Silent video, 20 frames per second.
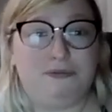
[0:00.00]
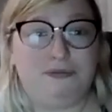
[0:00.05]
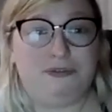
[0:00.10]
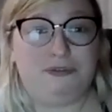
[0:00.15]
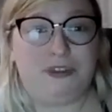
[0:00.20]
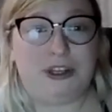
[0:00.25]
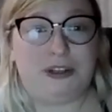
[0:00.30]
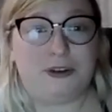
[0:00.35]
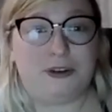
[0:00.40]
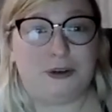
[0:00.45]

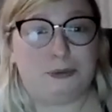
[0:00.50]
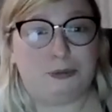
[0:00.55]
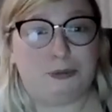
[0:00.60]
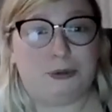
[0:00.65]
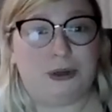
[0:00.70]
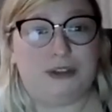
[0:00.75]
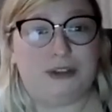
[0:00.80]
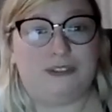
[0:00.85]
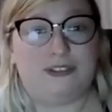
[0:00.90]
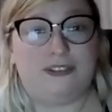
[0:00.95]

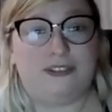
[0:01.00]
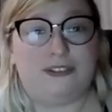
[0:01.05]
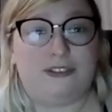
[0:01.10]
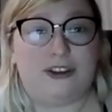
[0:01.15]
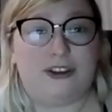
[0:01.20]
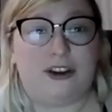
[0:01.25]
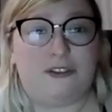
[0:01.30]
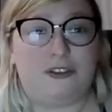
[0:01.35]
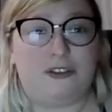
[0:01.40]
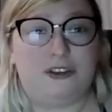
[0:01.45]
fingerprints and
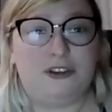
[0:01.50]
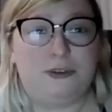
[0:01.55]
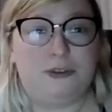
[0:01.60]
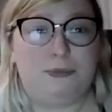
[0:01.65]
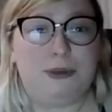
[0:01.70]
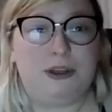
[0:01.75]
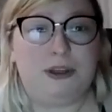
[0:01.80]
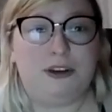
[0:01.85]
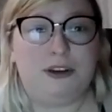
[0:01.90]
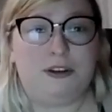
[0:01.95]
stuff. And you've
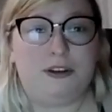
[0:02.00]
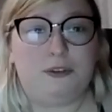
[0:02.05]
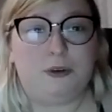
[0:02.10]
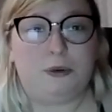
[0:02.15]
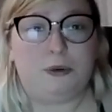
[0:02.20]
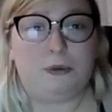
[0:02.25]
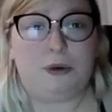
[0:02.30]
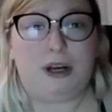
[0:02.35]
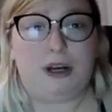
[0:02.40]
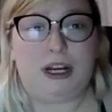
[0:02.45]
been here for
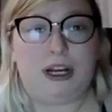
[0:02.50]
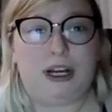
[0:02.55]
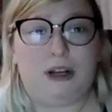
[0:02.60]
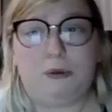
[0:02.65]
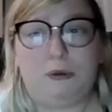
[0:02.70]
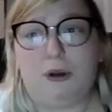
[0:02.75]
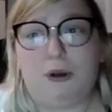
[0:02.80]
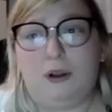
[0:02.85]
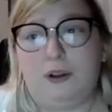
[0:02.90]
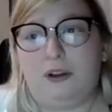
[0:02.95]
a while a
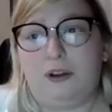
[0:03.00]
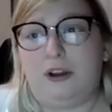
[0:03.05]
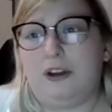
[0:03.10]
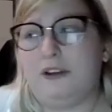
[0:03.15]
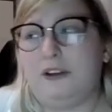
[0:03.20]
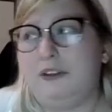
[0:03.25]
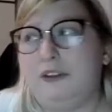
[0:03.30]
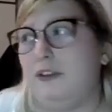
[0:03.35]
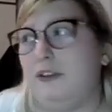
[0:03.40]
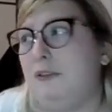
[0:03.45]
lot
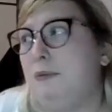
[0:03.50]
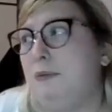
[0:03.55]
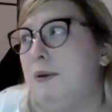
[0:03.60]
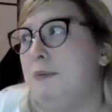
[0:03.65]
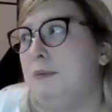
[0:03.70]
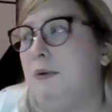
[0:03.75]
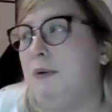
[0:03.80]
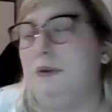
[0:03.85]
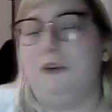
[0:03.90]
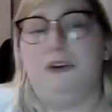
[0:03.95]
of these
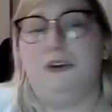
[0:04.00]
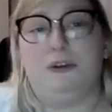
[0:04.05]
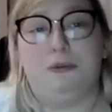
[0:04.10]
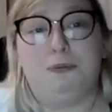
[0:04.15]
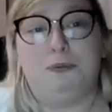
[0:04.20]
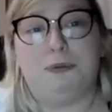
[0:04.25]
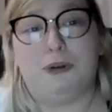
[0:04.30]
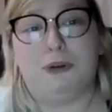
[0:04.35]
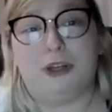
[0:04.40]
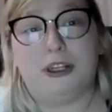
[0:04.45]
people look
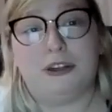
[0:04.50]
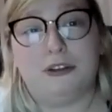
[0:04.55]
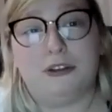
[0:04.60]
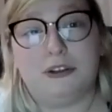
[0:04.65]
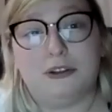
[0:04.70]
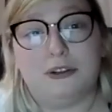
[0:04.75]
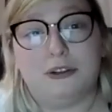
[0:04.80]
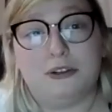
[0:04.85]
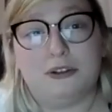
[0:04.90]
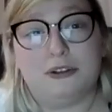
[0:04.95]
pretty
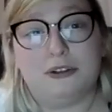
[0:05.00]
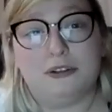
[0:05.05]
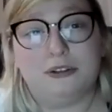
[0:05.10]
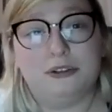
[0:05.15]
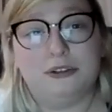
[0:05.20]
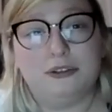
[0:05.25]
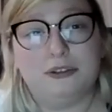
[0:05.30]
new.